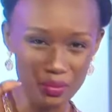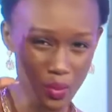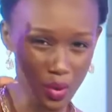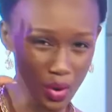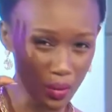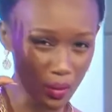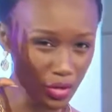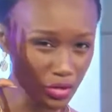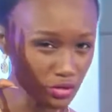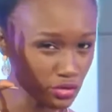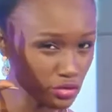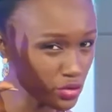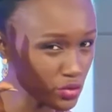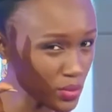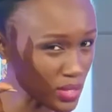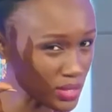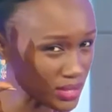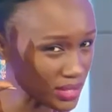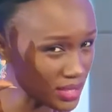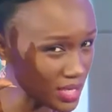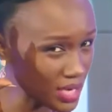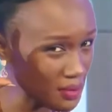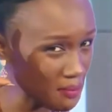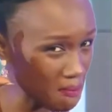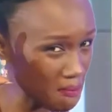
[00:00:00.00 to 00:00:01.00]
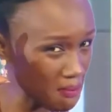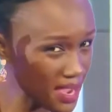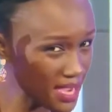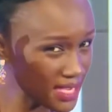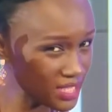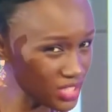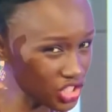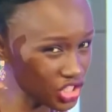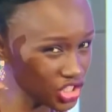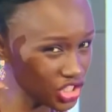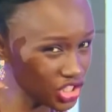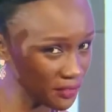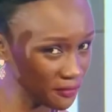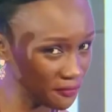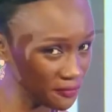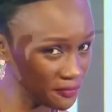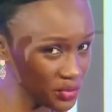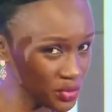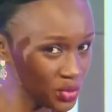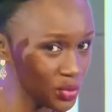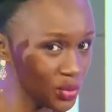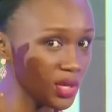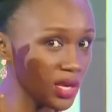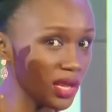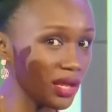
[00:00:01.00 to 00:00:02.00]
We're going to do a certain mind
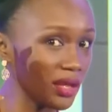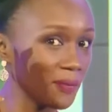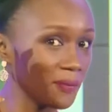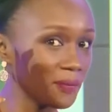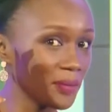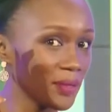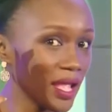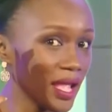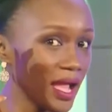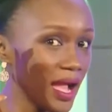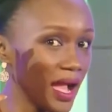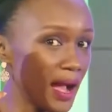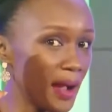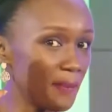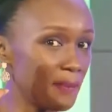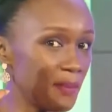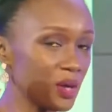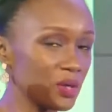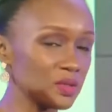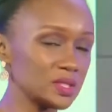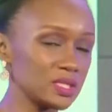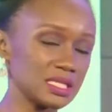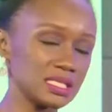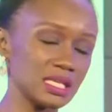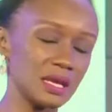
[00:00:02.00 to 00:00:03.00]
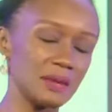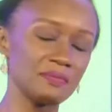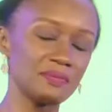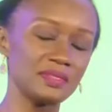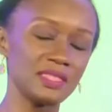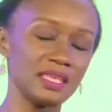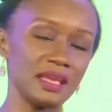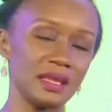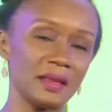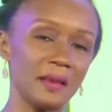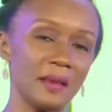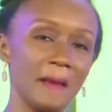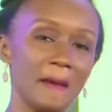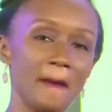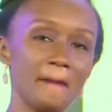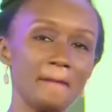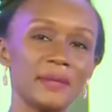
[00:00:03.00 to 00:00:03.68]
shift today about something.